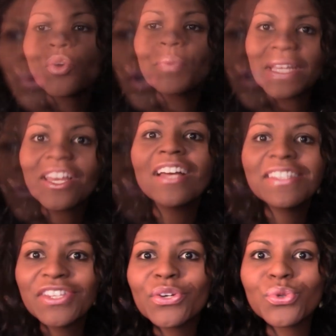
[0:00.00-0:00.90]
So
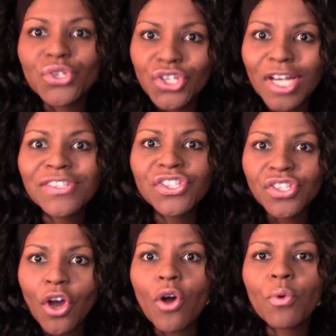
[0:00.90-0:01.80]
because there's just
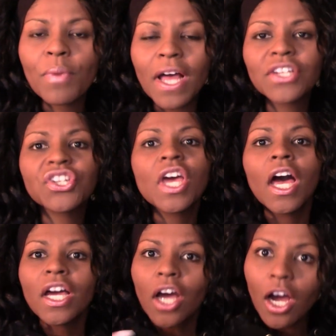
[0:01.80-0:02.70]
so much
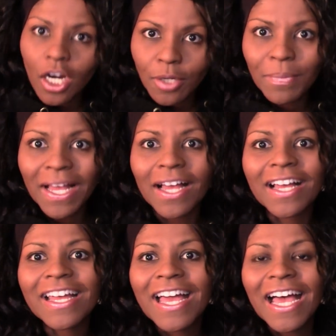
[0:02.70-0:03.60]
karma